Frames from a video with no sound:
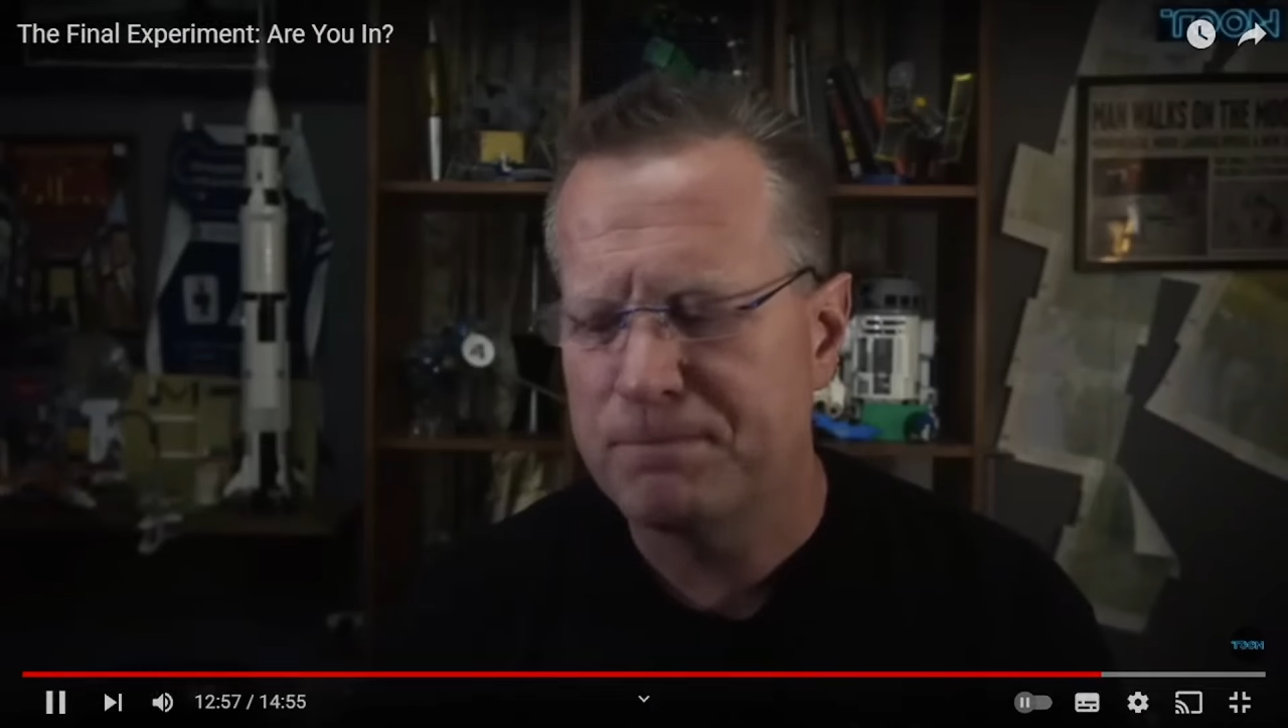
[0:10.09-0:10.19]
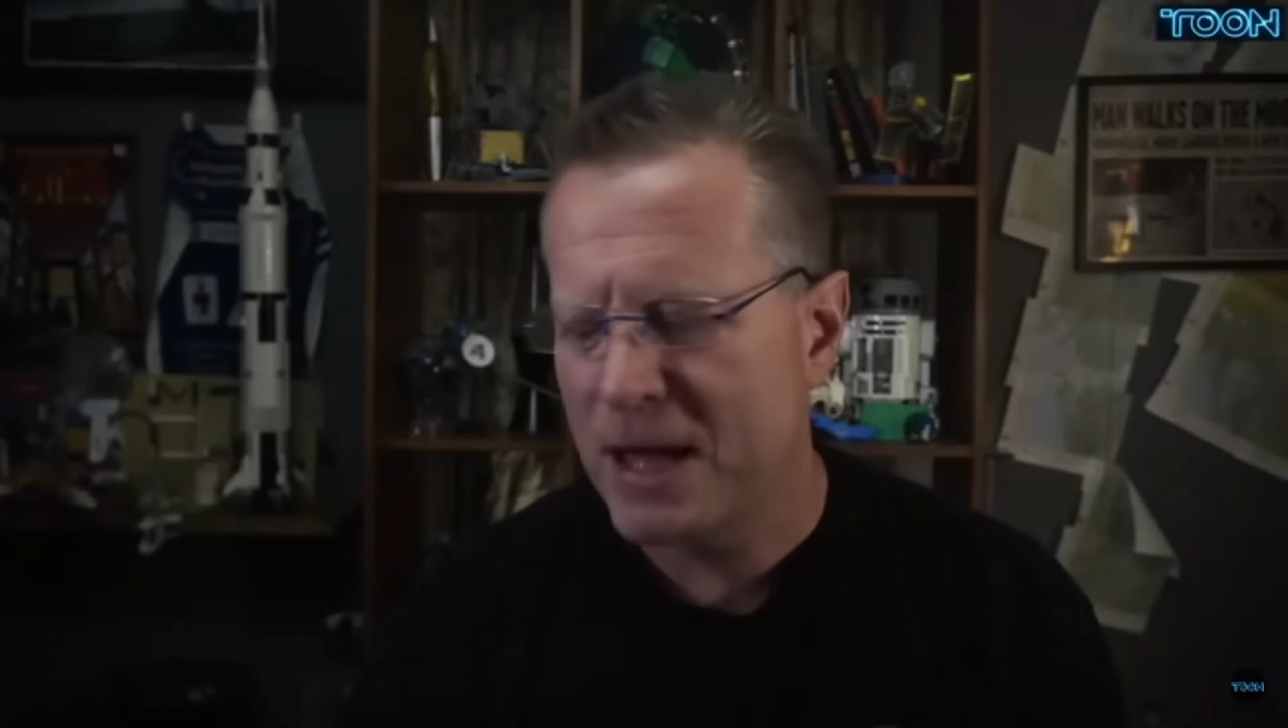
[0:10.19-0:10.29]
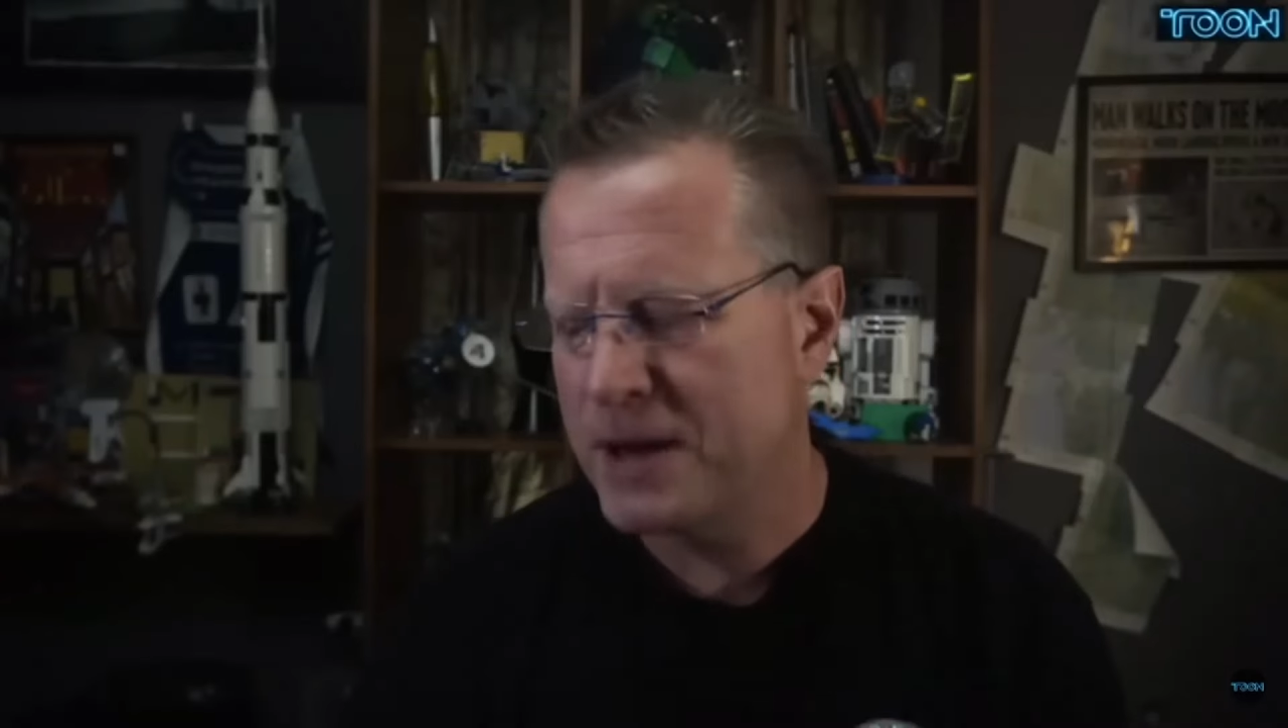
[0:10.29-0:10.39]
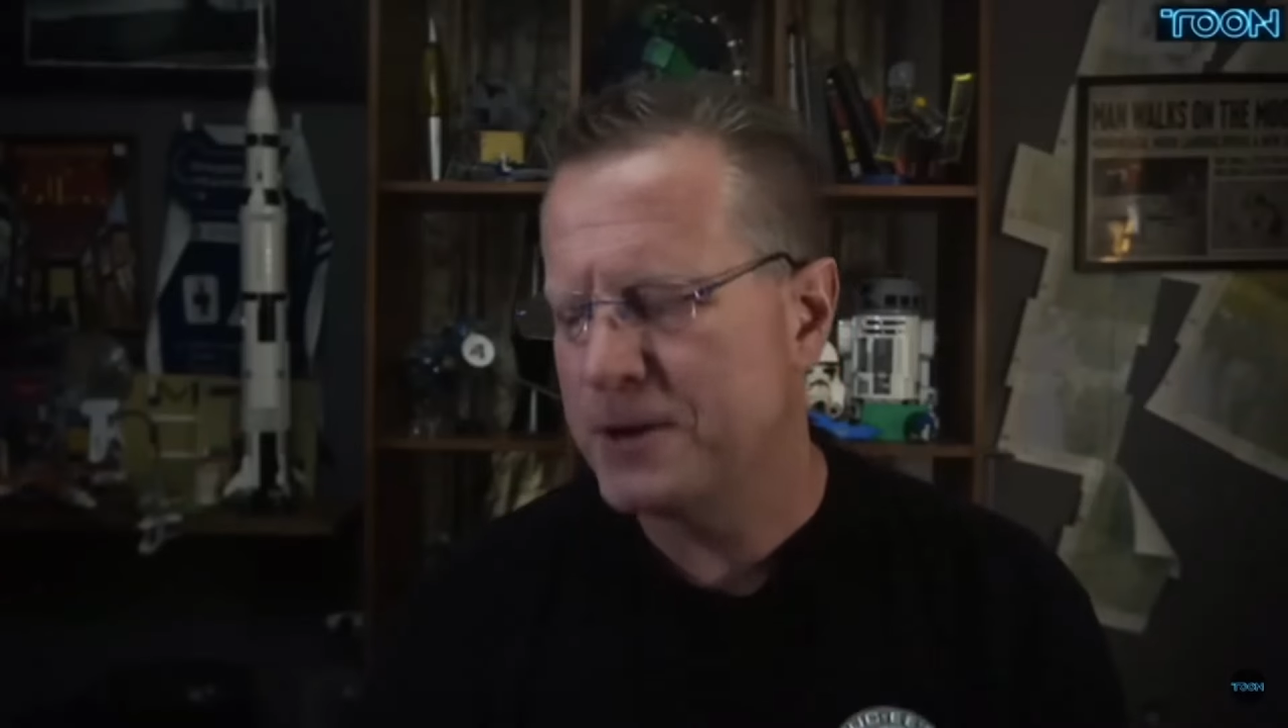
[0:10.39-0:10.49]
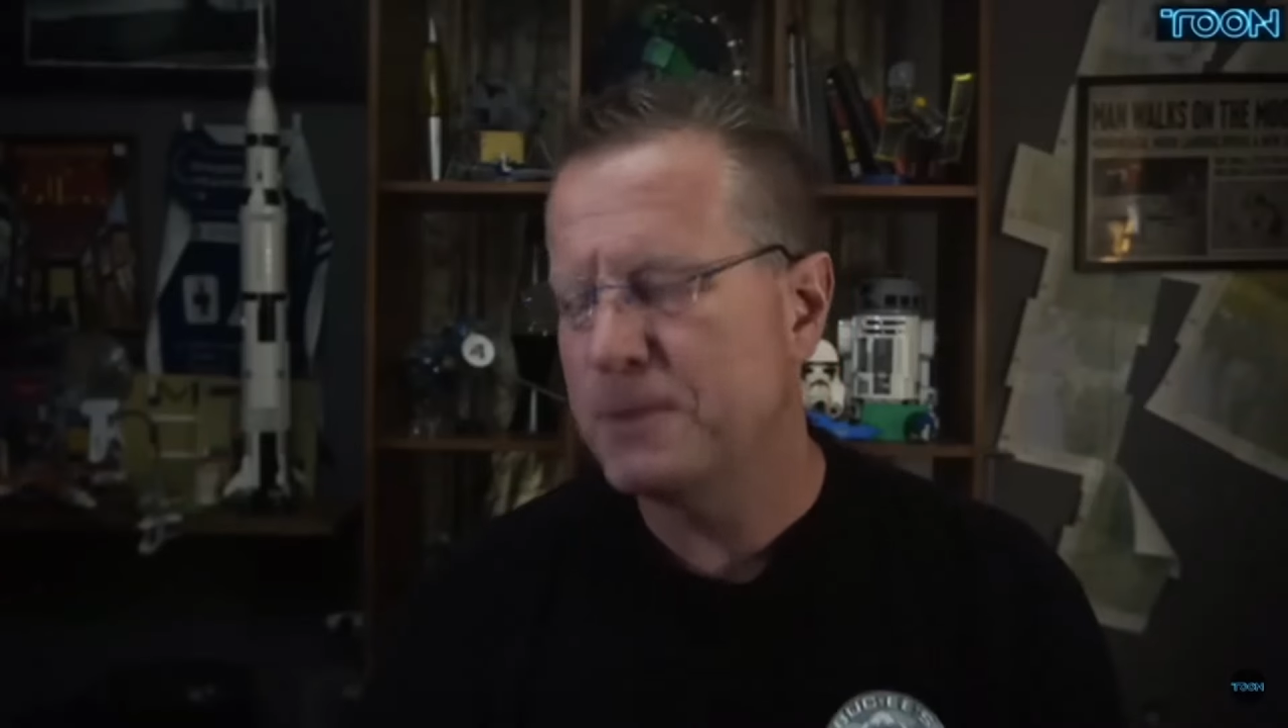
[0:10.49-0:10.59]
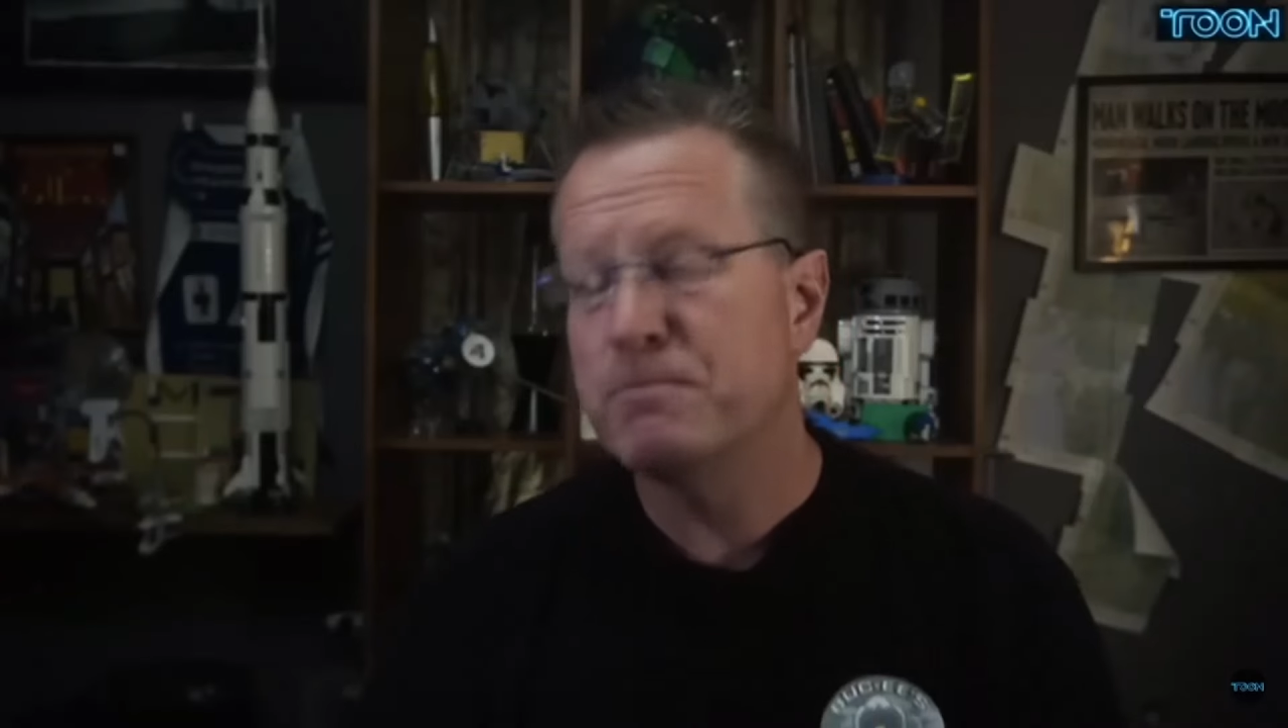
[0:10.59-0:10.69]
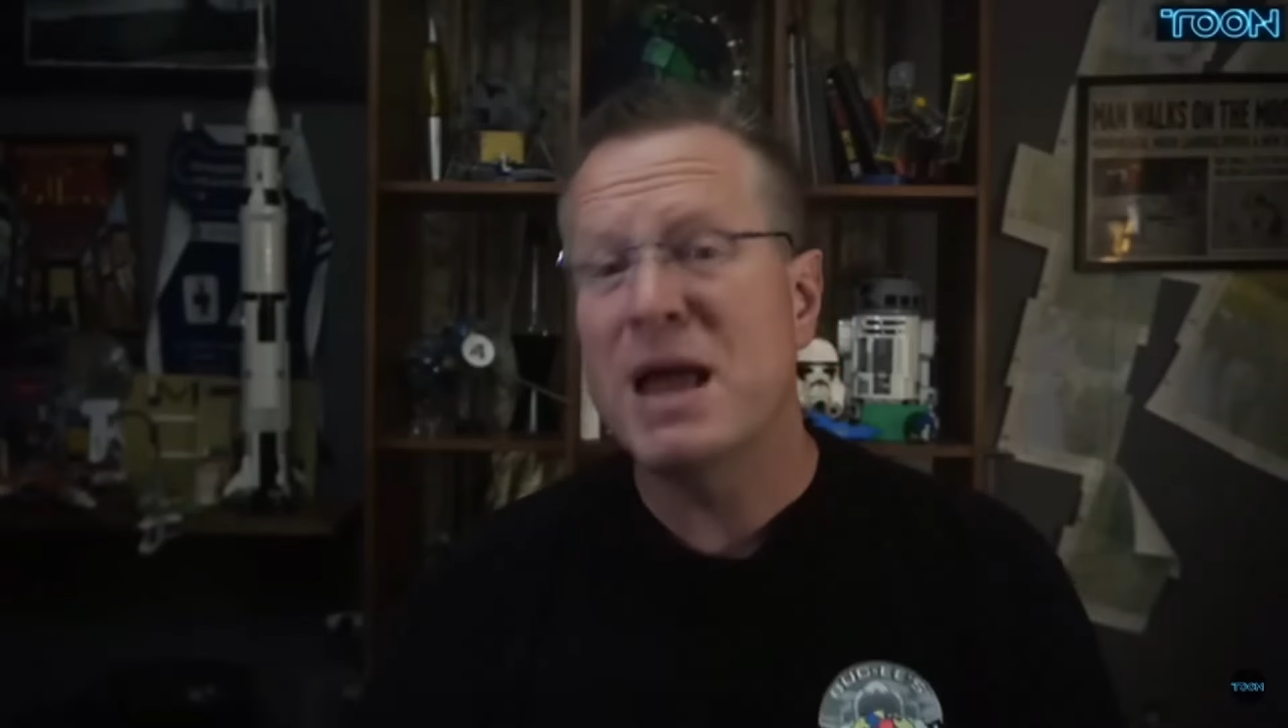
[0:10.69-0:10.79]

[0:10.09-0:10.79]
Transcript: I don't know.